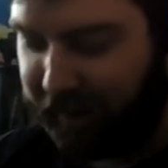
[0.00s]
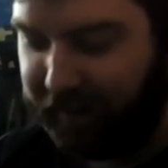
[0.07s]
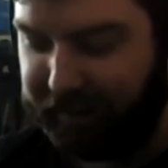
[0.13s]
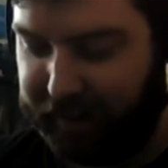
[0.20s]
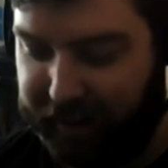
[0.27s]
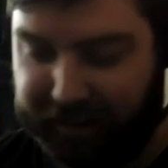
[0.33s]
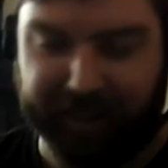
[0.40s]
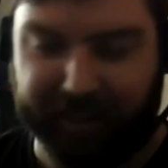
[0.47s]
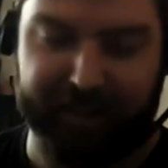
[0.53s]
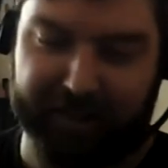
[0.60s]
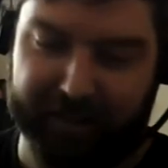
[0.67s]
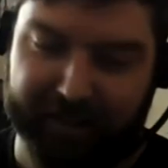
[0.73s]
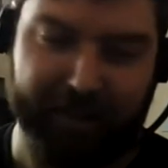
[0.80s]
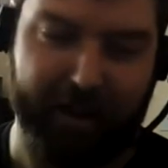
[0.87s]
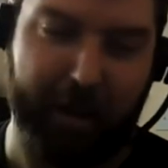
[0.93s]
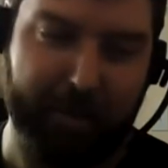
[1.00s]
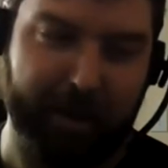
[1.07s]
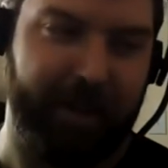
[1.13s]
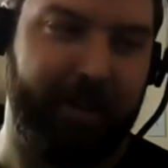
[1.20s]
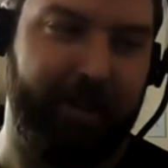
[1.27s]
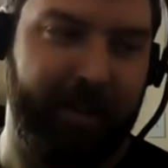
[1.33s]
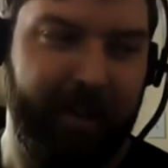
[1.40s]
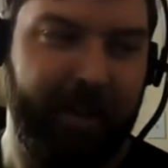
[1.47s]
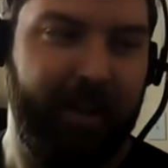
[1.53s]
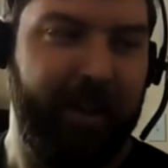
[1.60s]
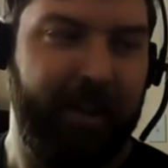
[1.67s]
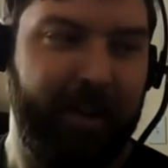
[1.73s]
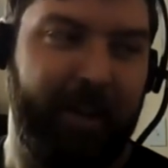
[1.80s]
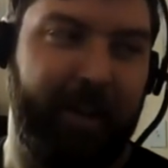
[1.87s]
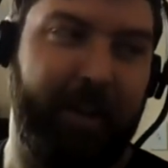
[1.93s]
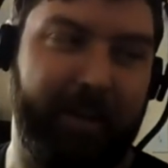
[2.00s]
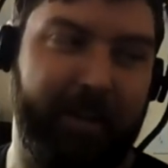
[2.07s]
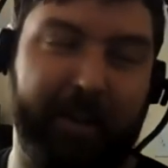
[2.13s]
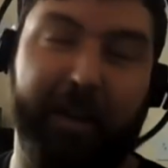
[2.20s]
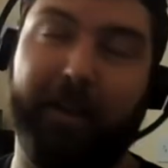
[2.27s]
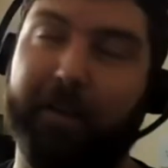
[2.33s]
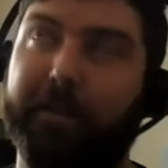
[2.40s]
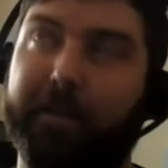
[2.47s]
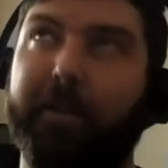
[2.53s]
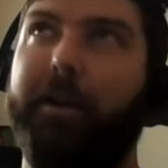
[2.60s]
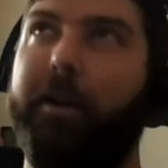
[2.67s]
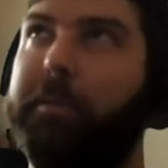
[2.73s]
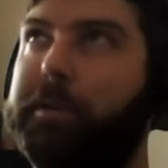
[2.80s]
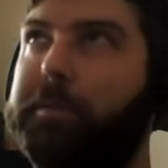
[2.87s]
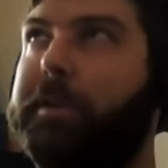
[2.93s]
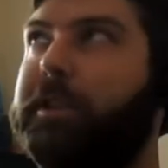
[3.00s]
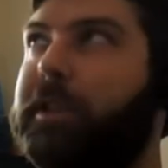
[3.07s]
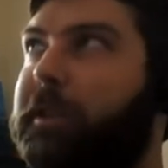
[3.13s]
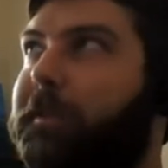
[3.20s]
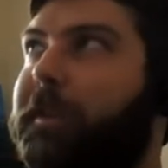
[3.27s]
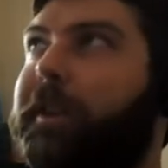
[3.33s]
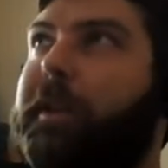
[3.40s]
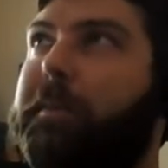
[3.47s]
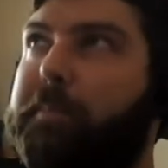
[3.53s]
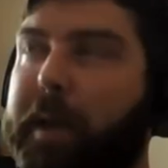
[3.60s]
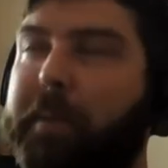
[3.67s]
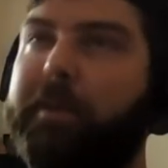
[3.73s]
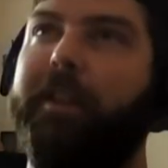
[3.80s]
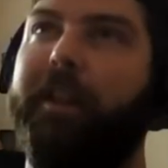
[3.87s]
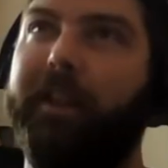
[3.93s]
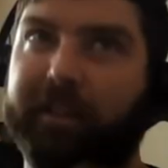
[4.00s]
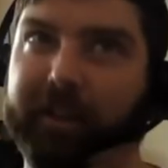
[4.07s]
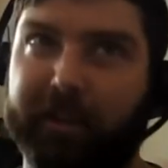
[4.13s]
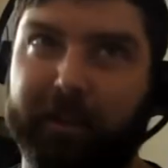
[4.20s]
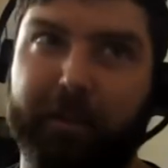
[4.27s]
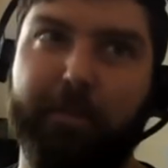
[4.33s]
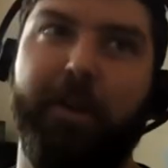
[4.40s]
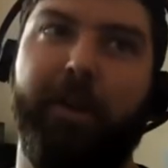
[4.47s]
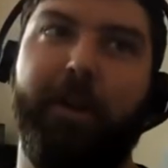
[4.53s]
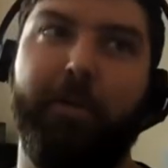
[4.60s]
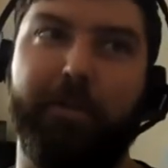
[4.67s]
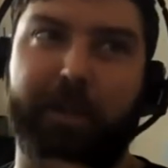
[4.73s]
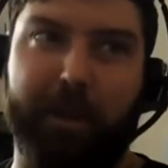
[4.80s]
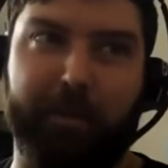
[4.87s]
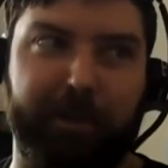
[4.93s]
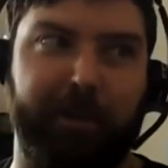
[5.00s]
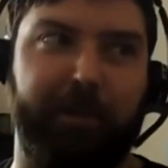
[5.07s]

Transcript: I, I think, I mean, it, it, it almost makes us feel that maybe like the community was able to